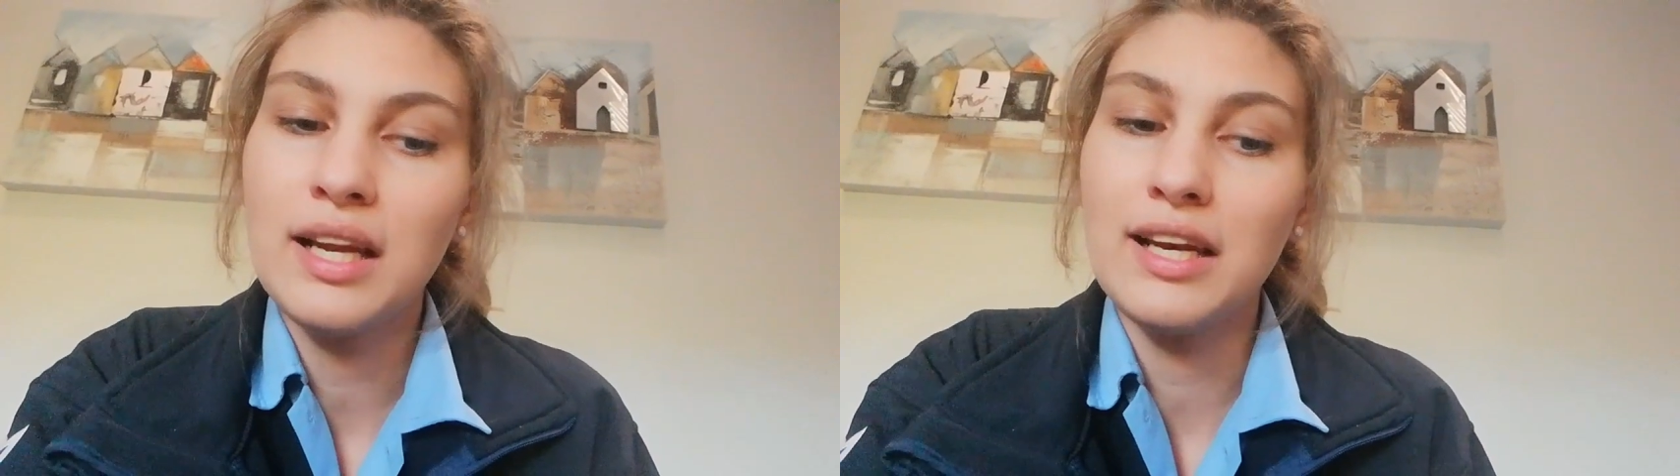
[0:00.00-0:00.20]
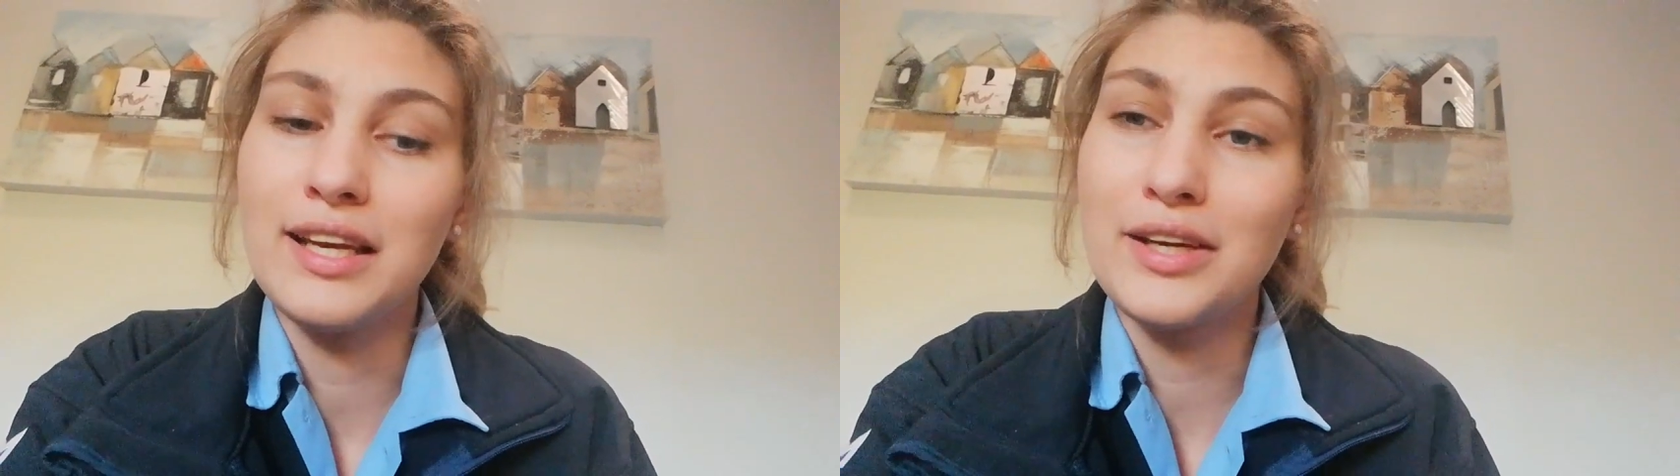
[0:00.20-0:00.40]

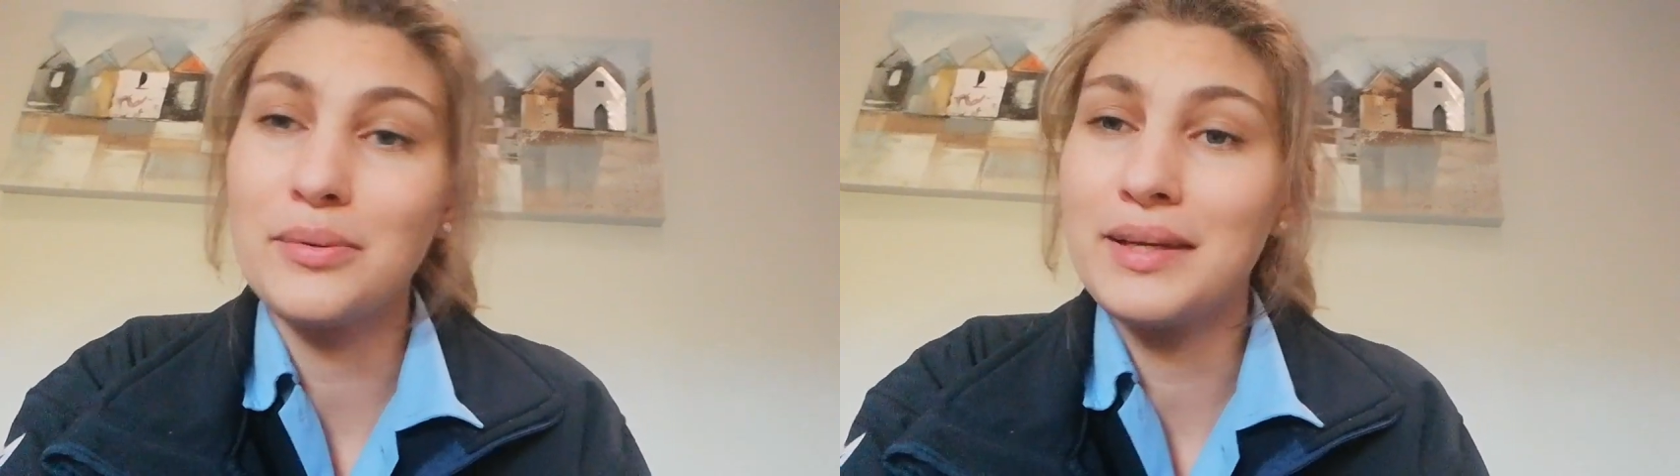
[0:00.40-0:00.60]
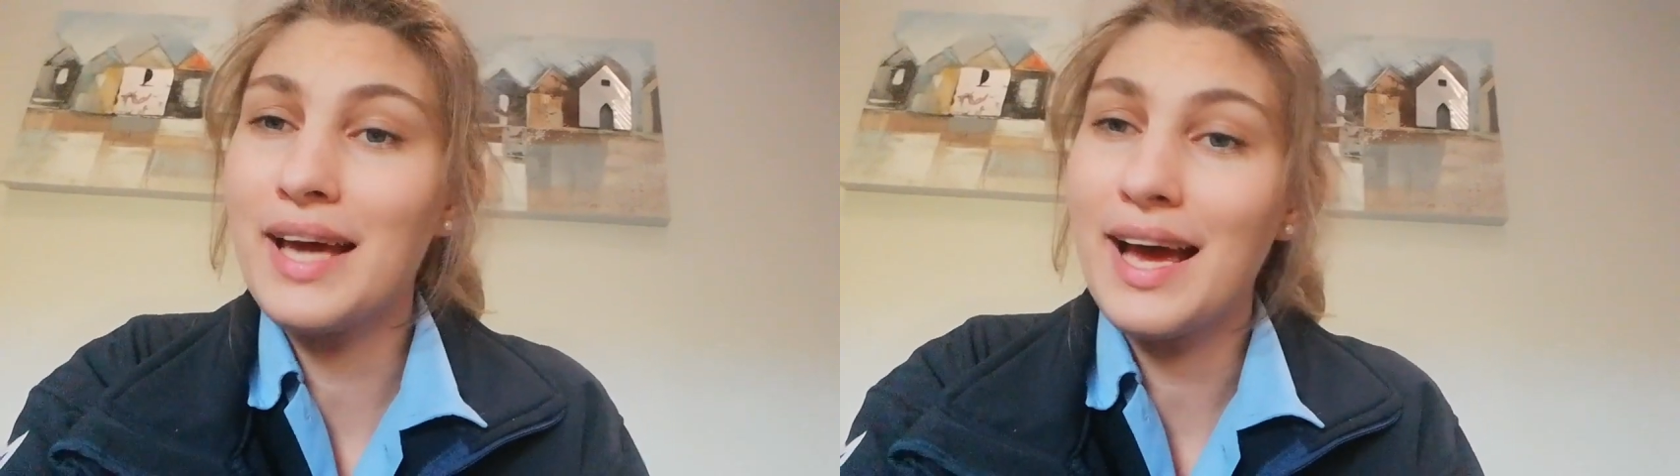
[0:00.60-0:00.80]

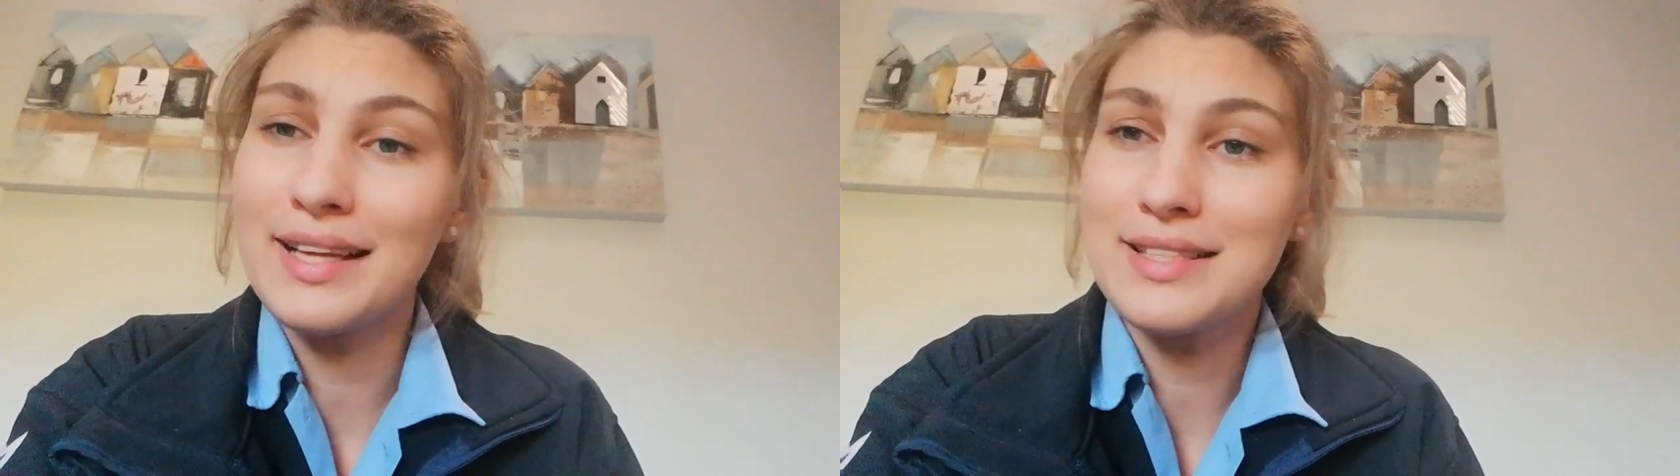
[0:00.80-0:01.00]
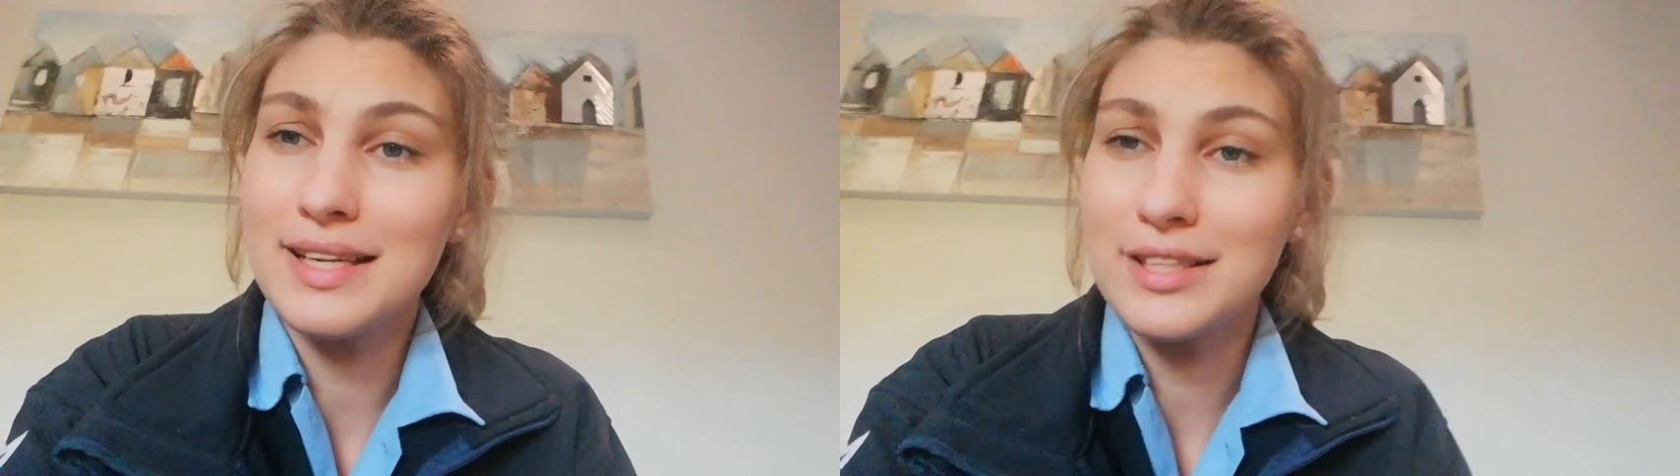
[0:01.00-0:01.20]
liquid
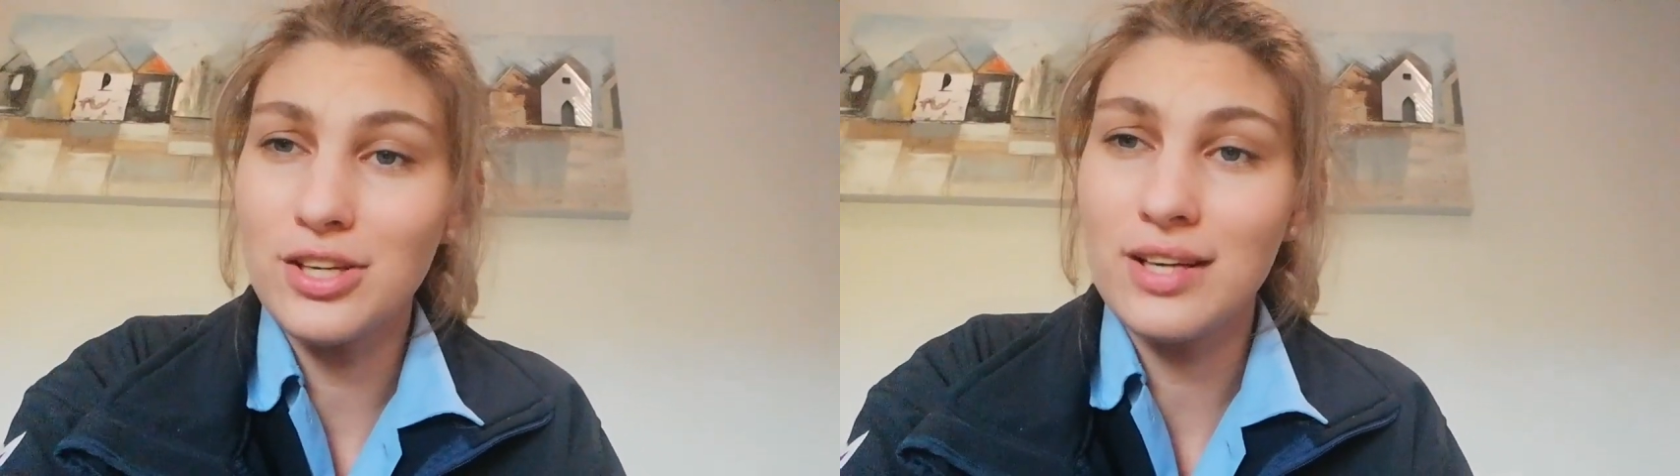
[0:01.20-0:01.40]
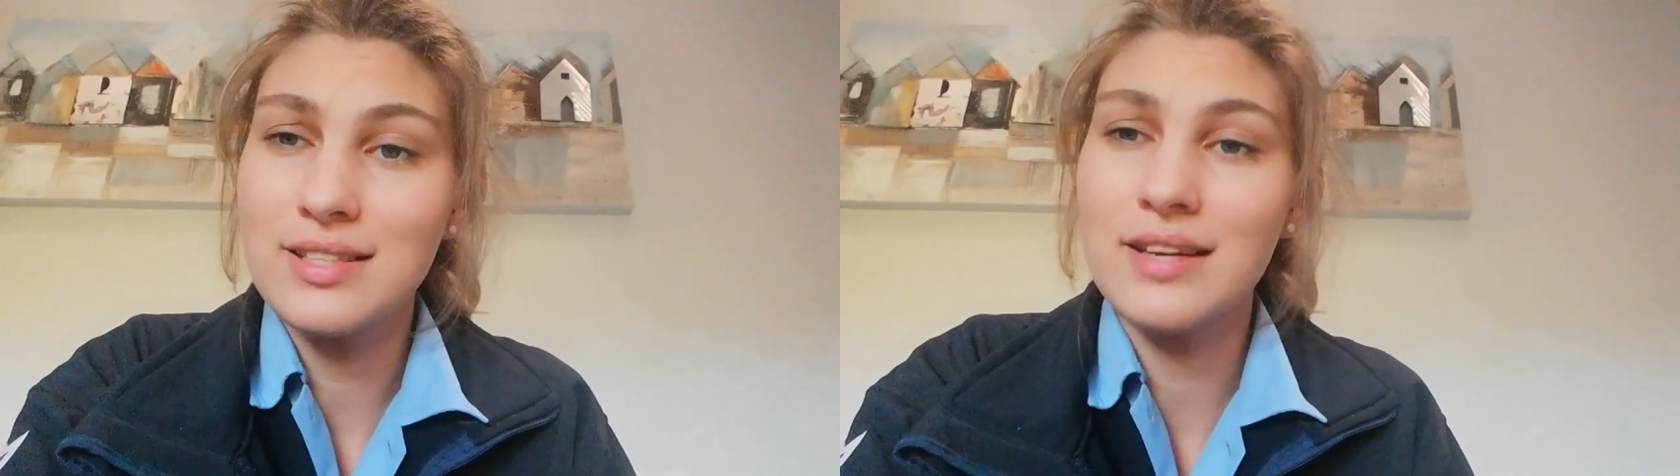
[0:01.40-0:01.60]
hand
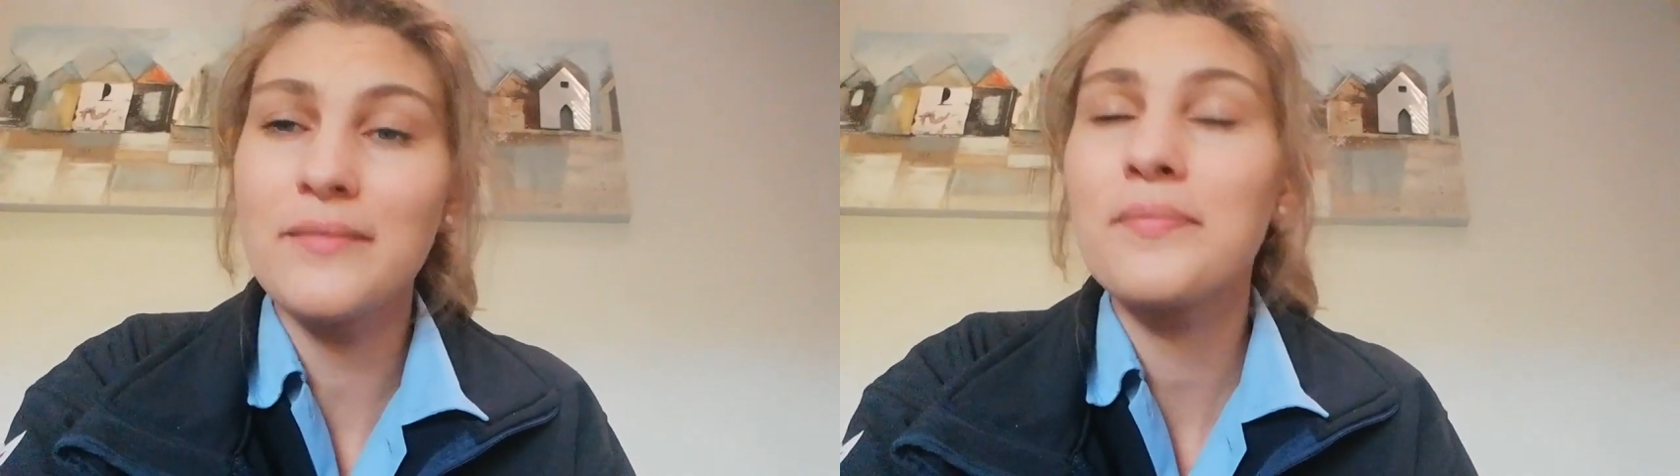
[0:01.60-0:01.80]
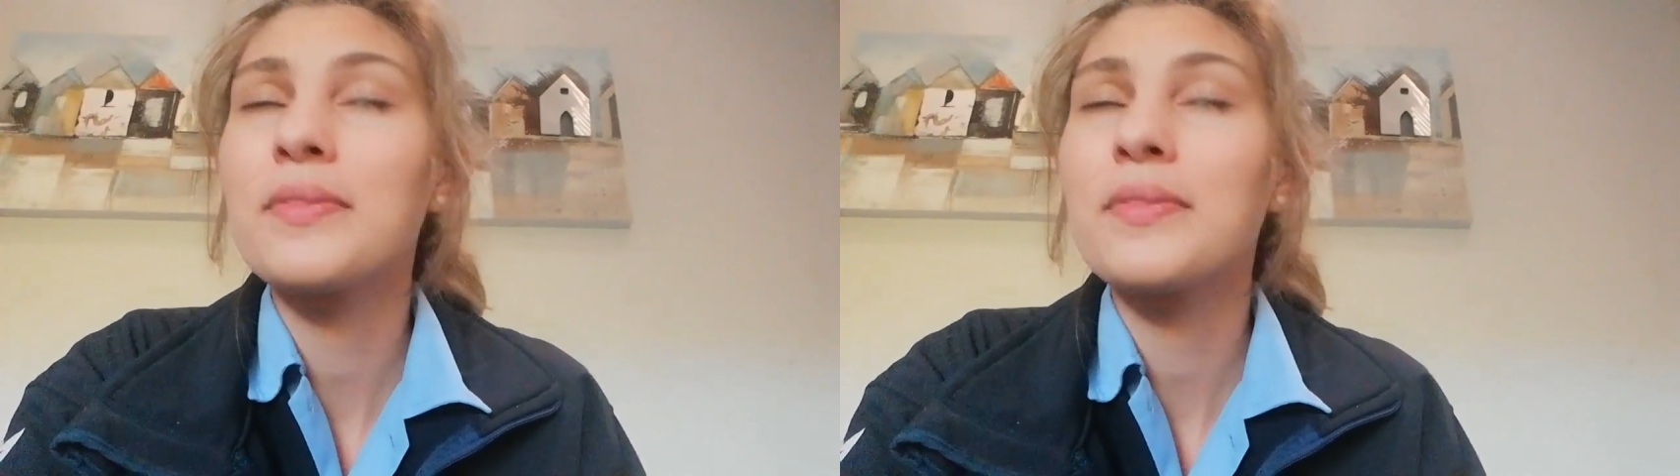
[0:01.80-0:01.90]
sanitizer,